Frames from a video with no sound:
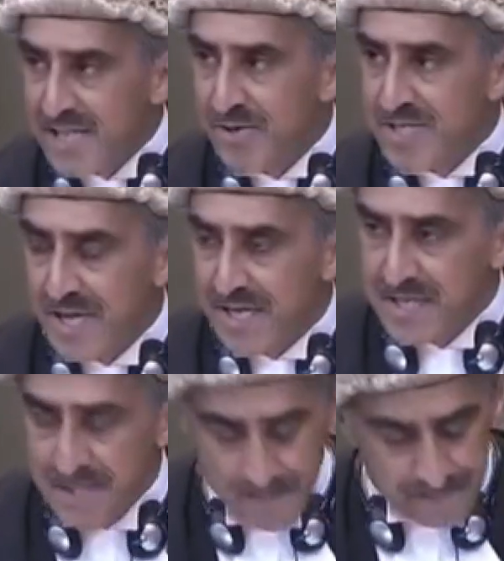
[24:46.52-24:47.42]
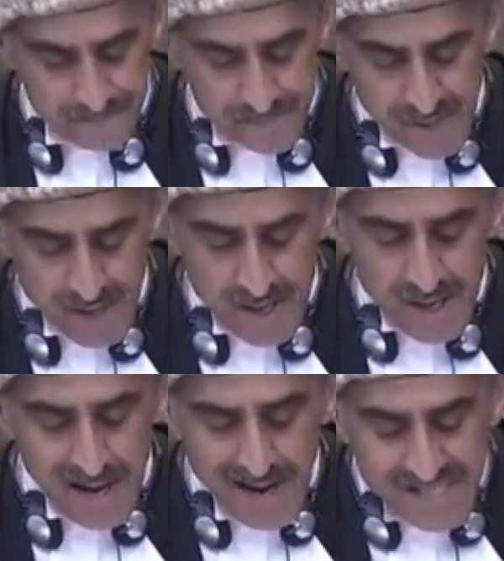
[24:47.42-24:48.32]
as a result
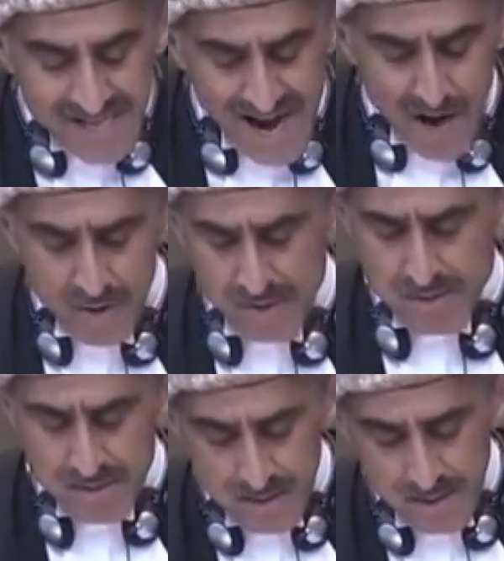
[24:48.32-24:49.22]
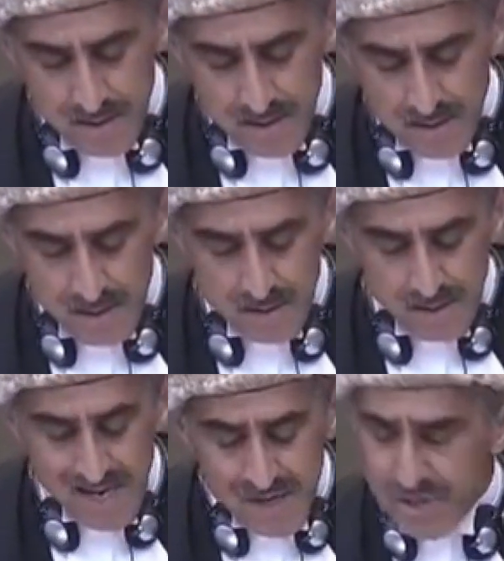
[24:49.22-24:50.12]
has now,
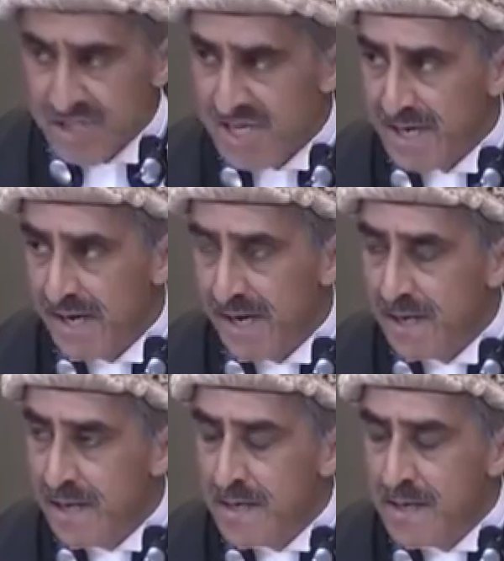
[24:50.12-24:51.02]
interestingly,